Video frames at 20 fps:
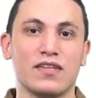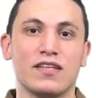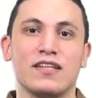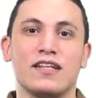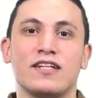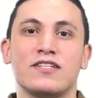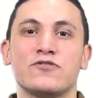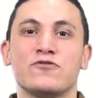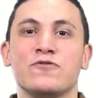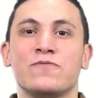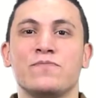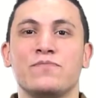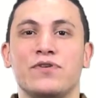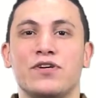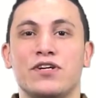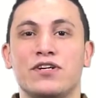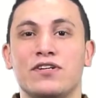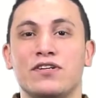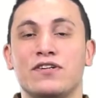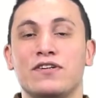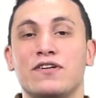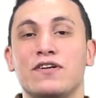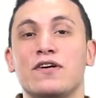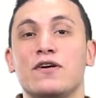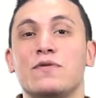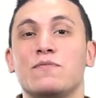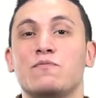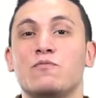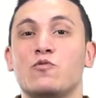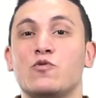Let's compare
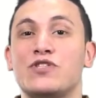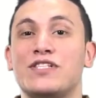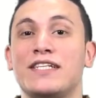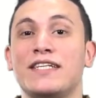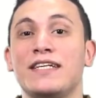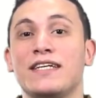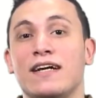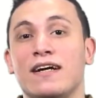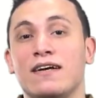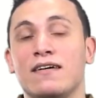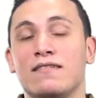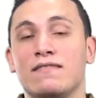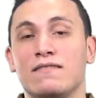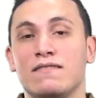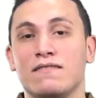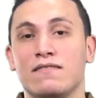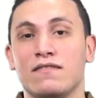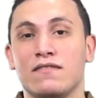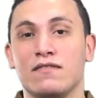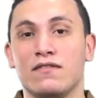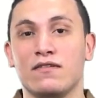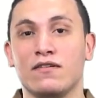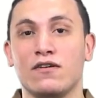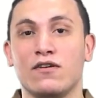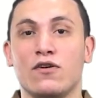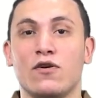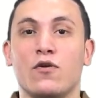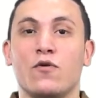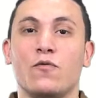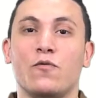muzi'a
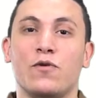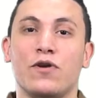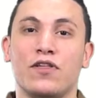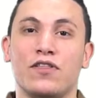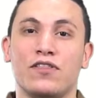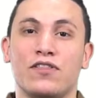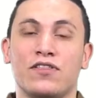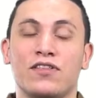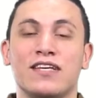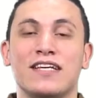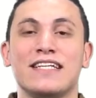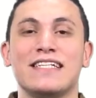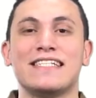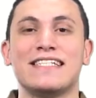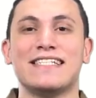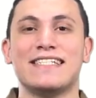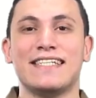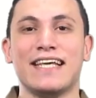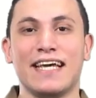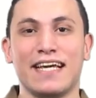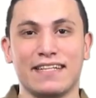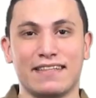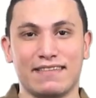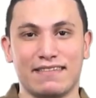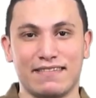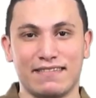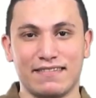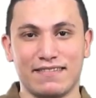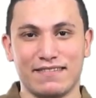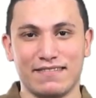with
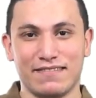zayt.